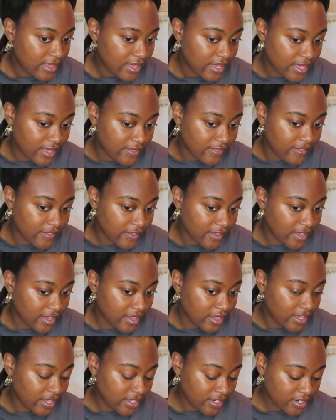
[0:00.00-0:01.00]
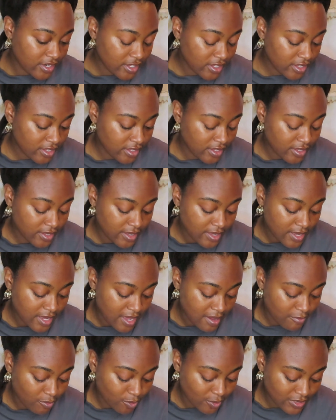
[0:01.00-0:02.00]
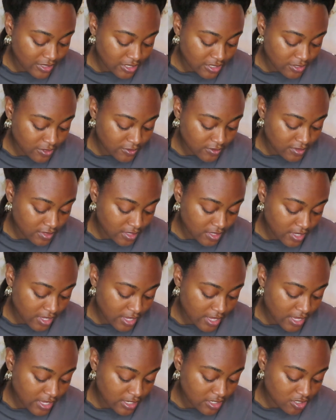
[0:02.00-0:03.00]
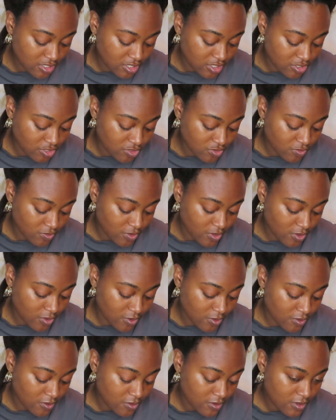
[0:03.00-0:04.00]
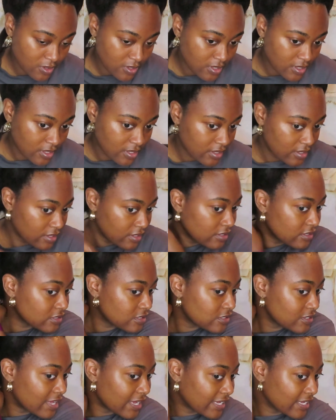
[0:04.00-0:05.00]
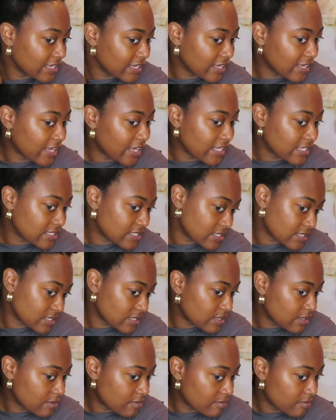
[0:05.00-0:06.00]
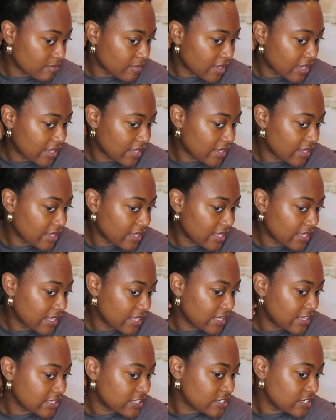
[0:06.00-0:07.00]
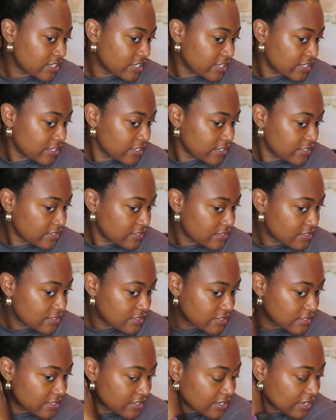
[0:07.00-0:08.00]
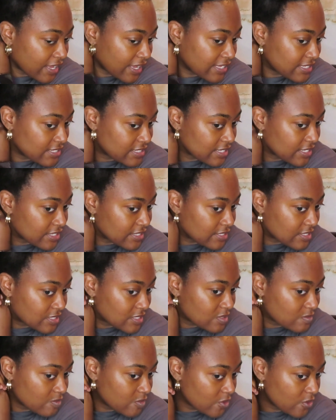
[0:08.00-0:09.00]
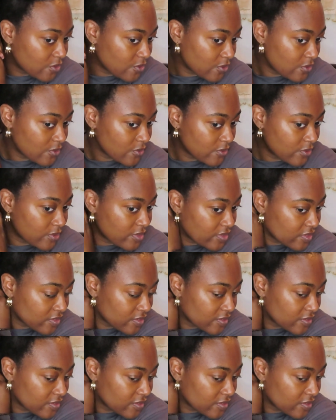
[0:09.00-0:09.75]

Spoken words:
And then I'm going to use the edge control so I can get my edges nice and smooth.